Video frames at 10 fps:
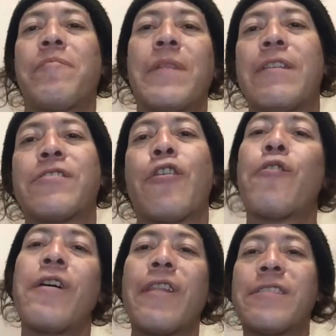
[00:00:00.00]
So
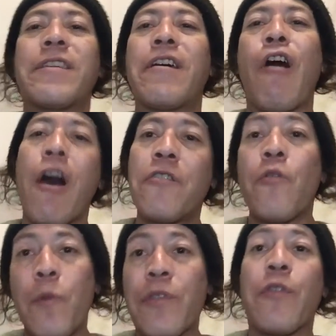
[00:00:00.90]
let's get on
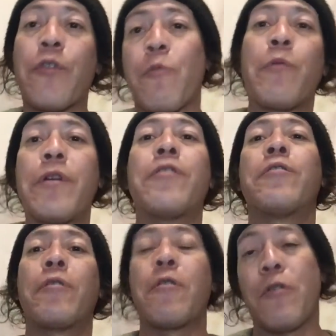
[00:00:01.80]
with the
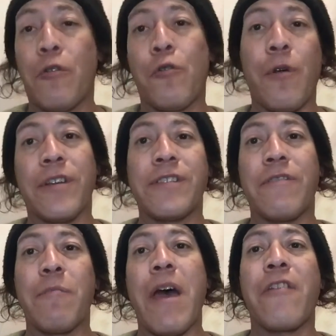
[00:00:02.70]
real crux of
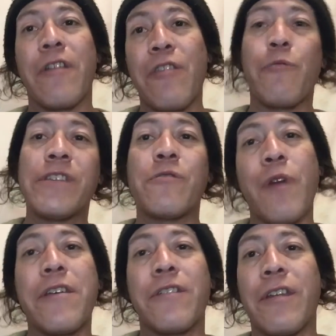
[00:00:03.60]
the matter and the reason why
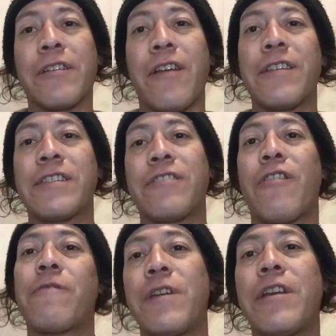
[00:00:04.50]
you clicked on this
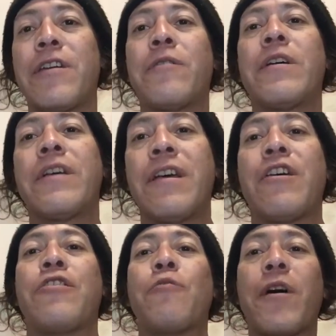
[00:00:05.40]
darn video.
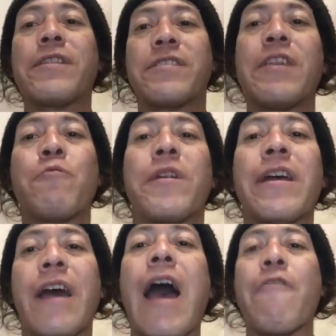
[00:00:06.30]
You want to see what I
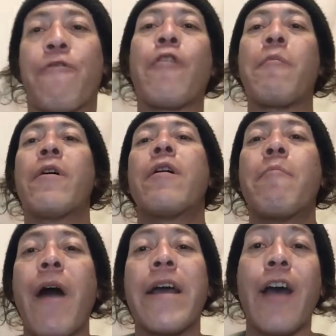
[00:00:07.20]
got from
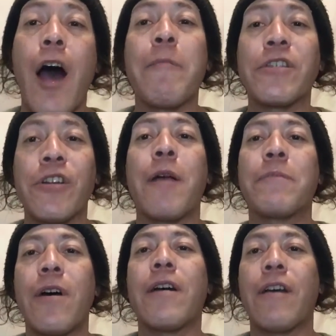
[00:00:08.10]

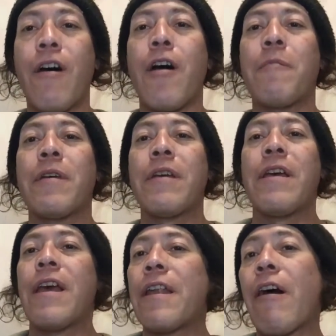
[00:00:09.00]
mycomicshop.com.
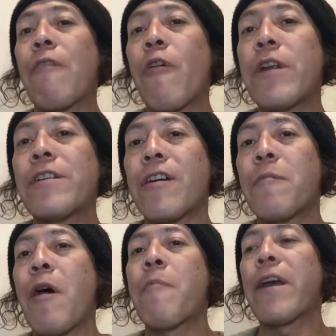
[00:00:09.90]
Now, I've already talked
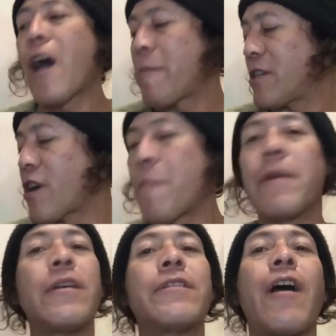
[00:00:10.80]
about
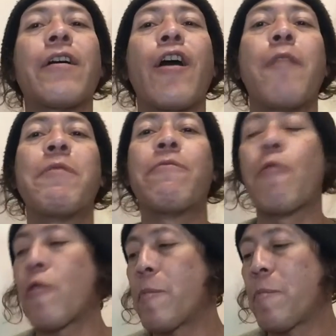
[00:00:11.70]
mycomicshop.com before.